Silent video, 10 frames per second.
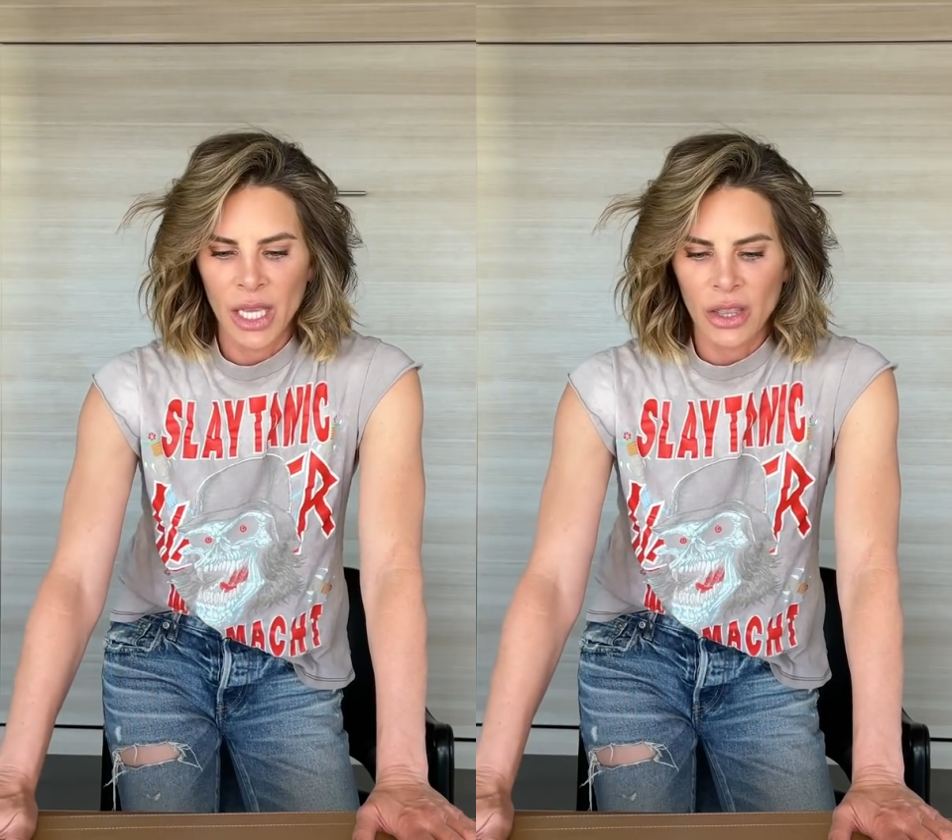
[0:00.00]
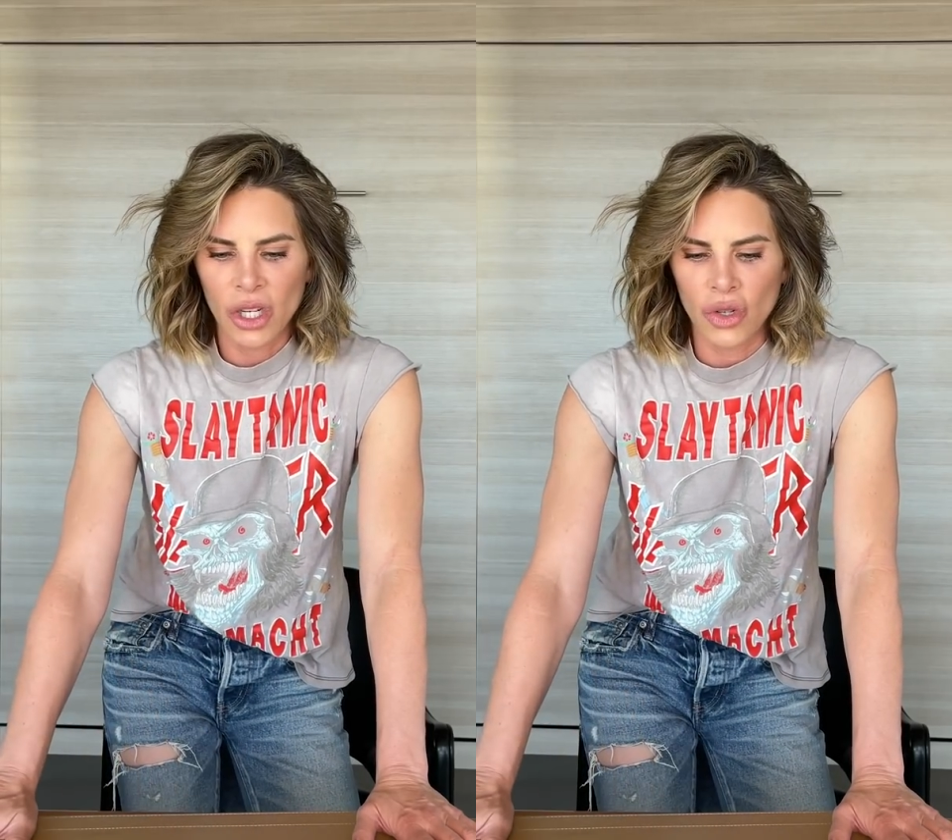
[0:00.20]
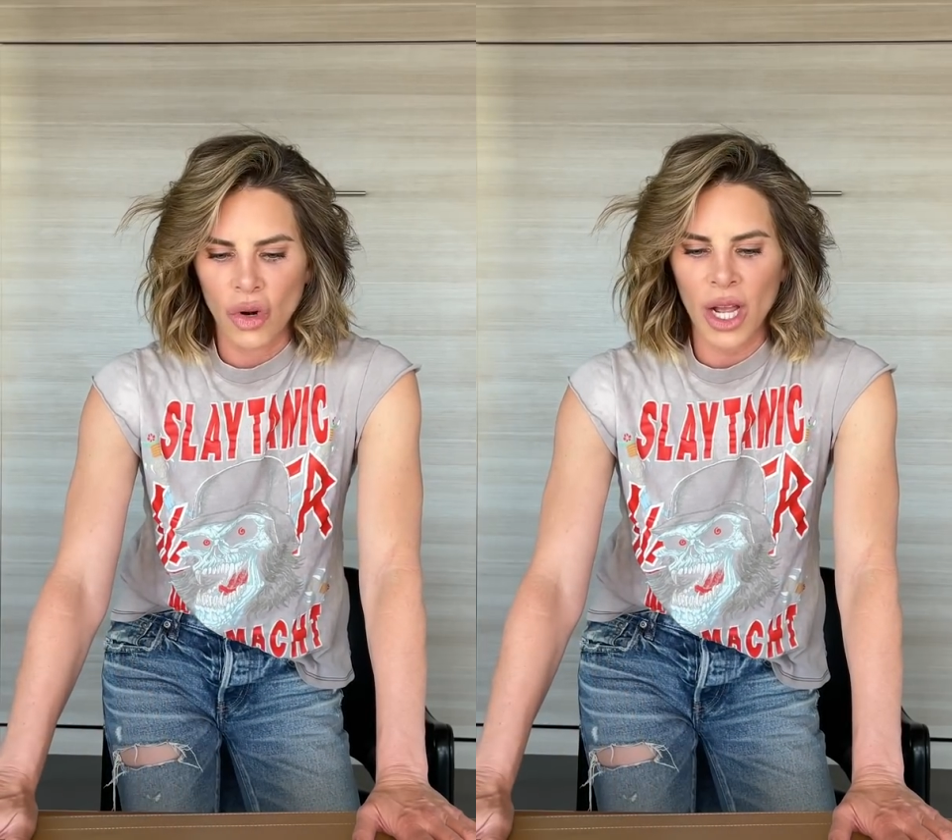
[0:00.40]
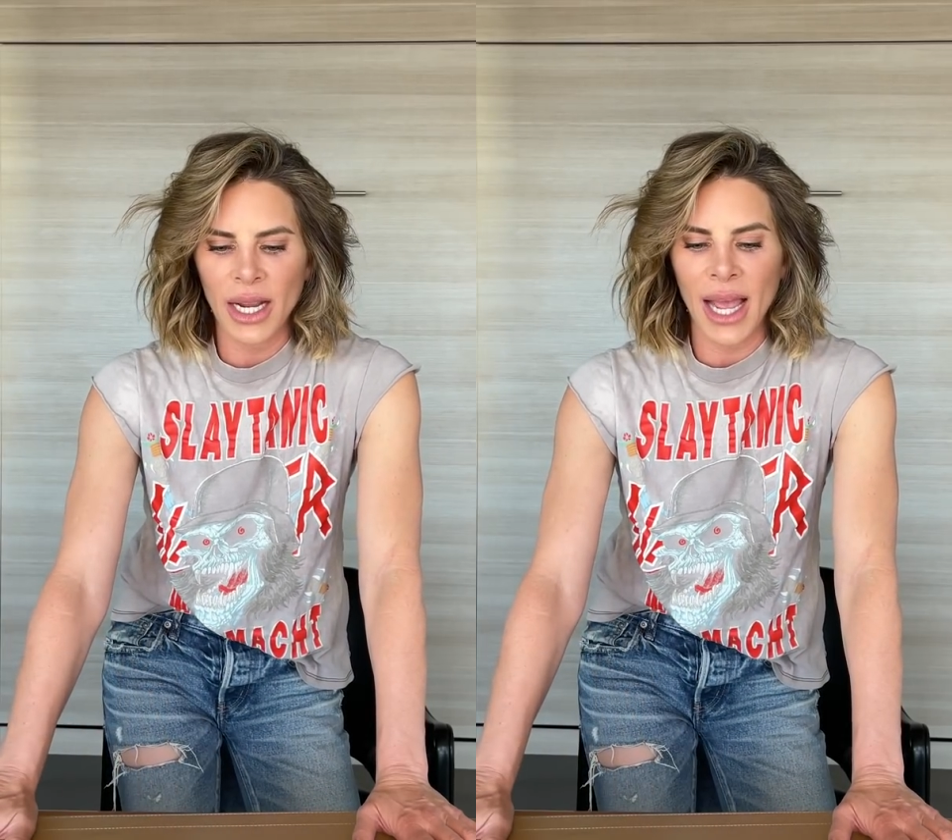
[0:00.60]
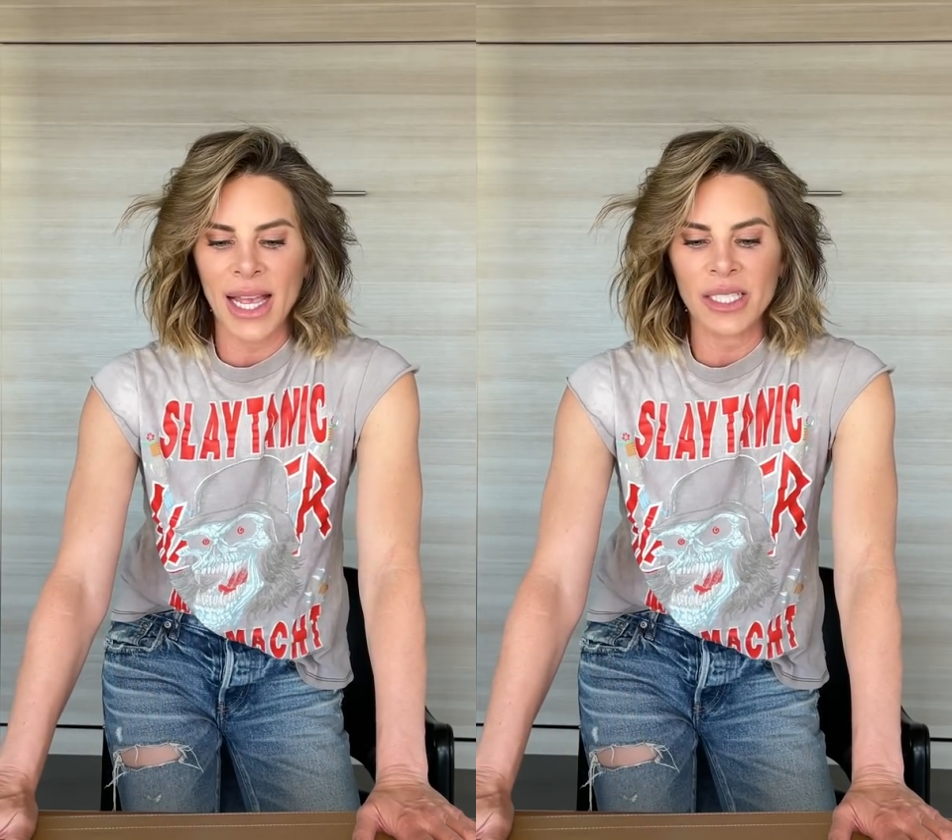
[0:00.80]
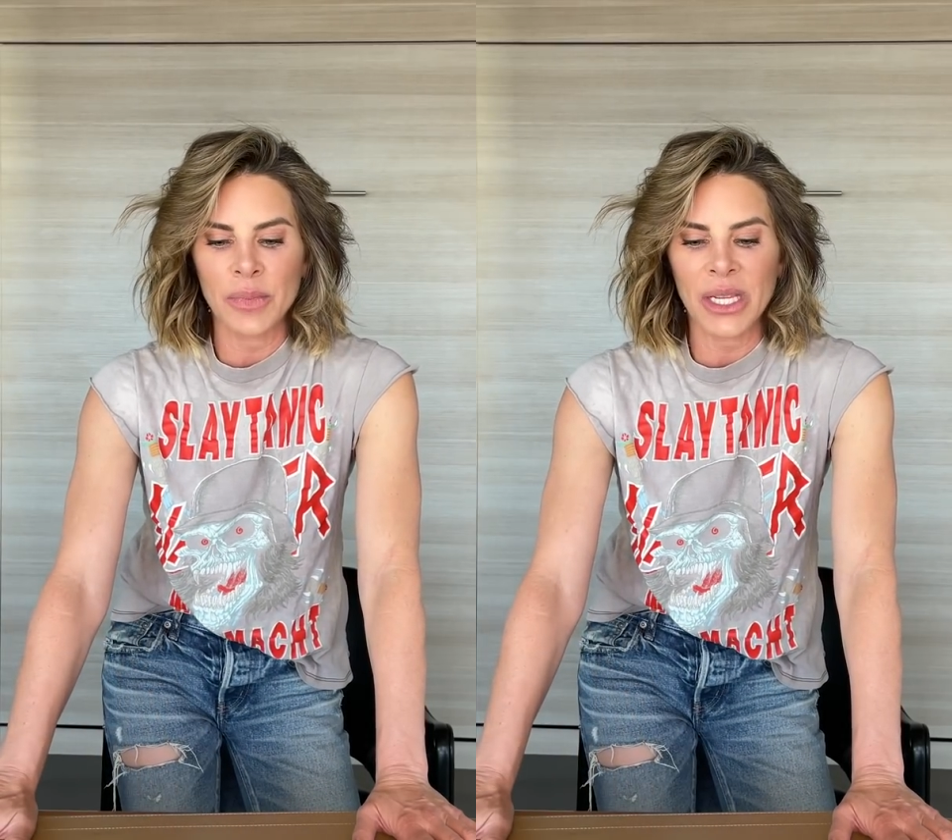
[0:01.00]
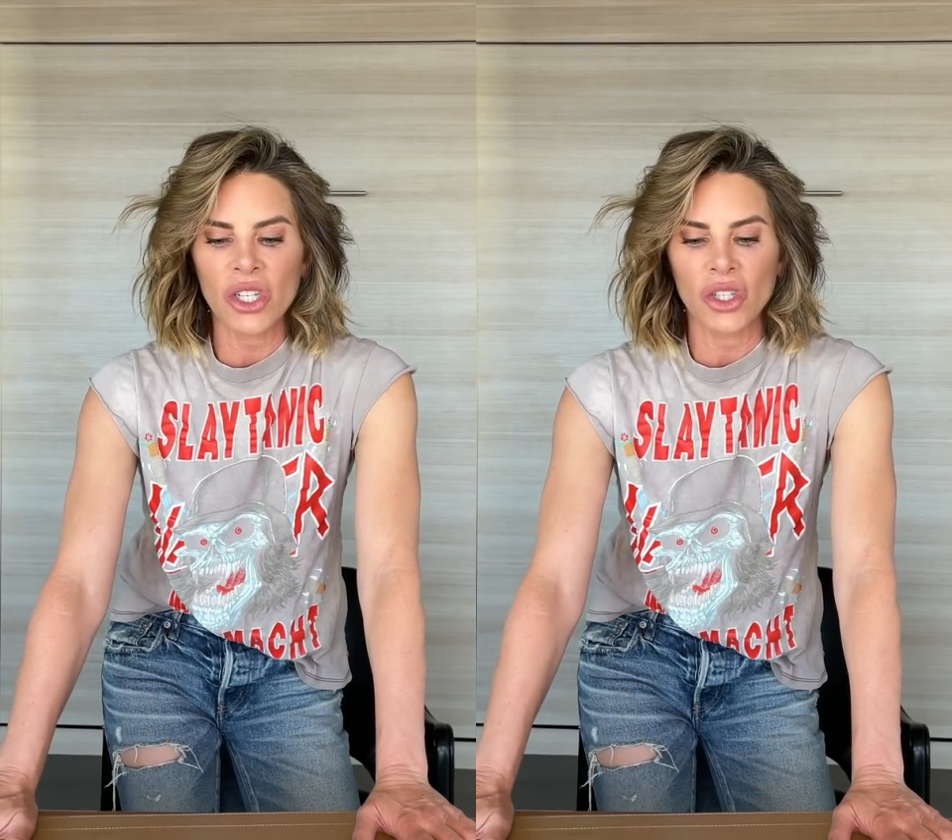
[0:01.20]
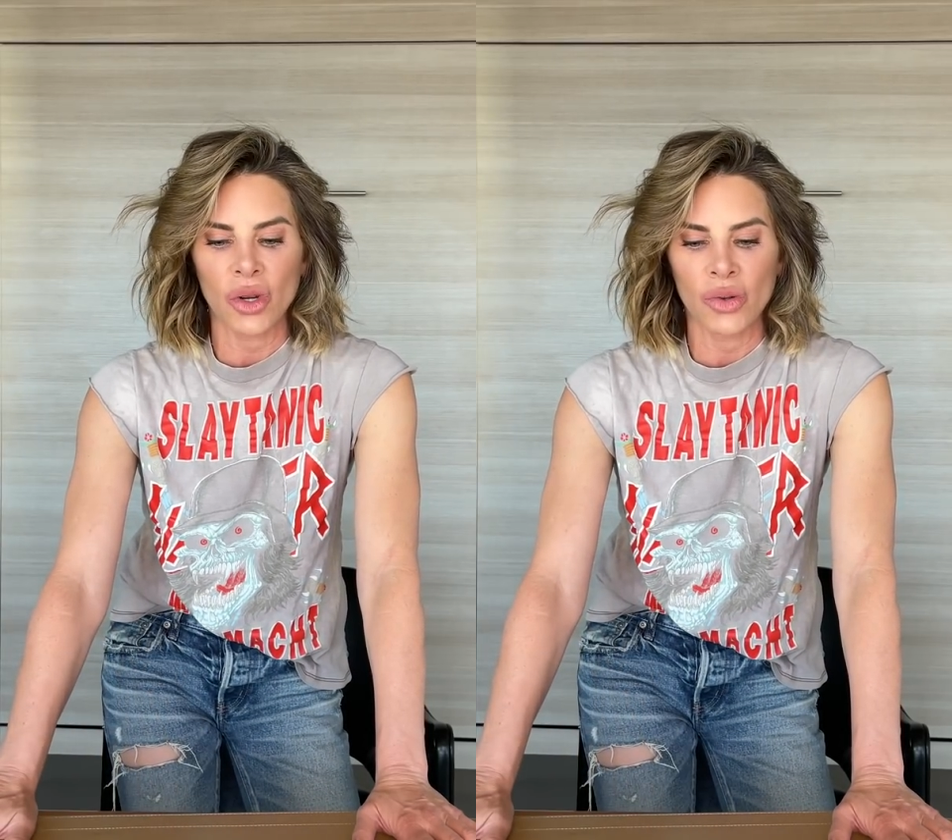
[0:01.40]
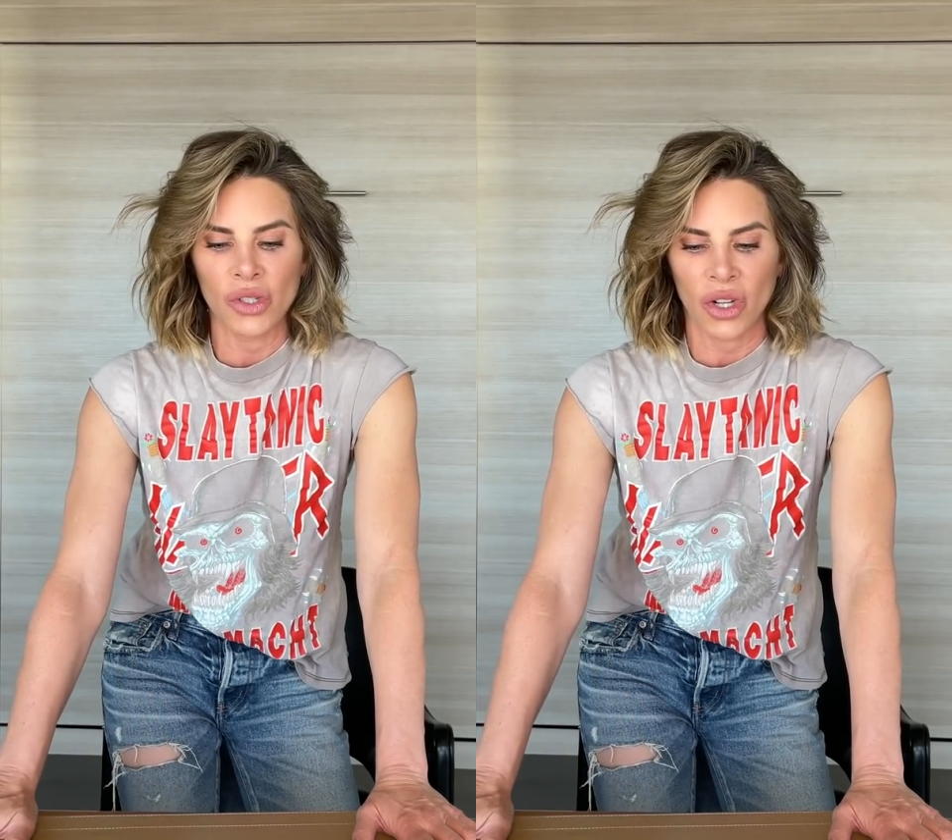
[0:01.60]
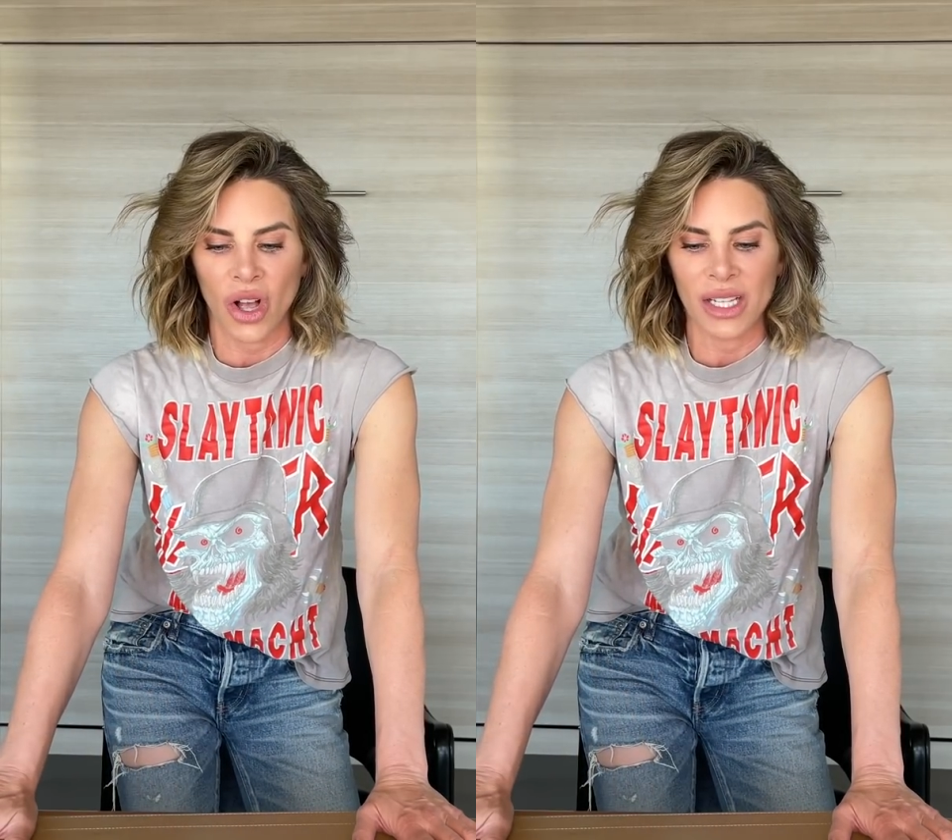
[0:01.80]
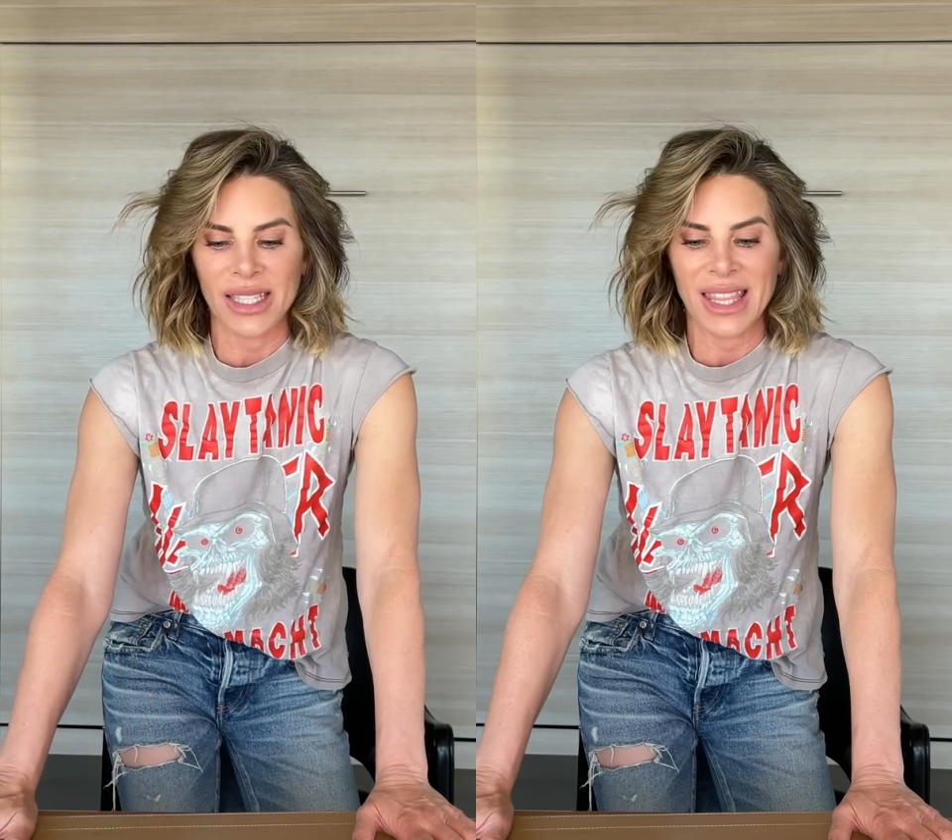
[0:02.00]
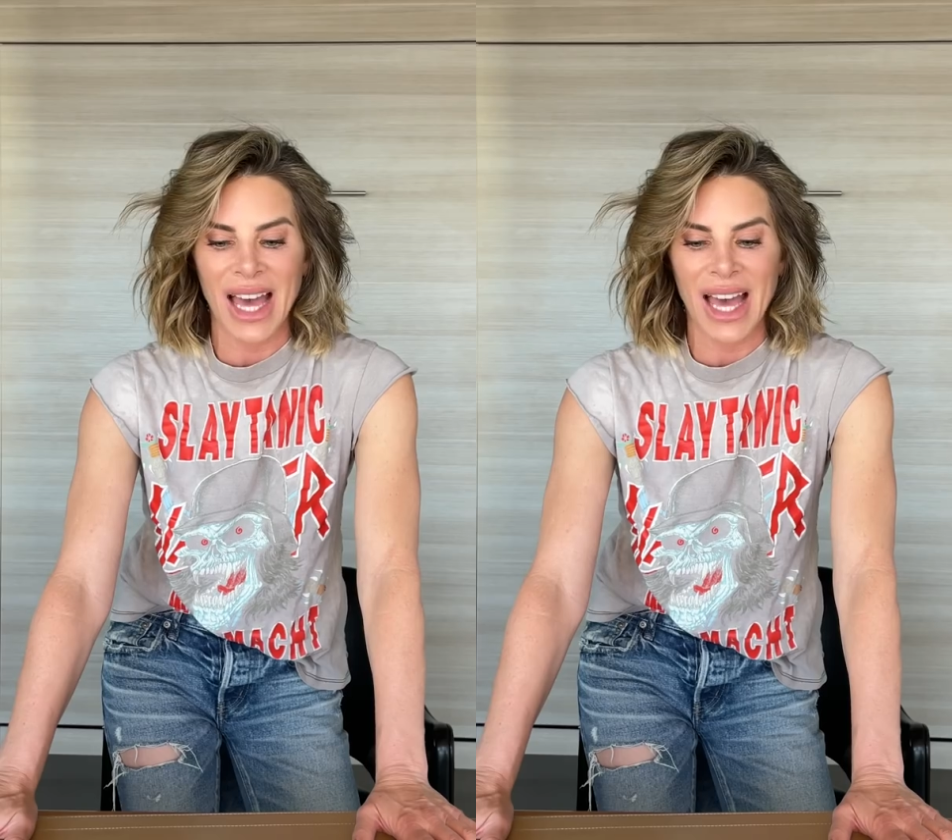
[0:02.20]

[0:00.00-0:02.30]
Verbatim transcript: The drug has been shown to cause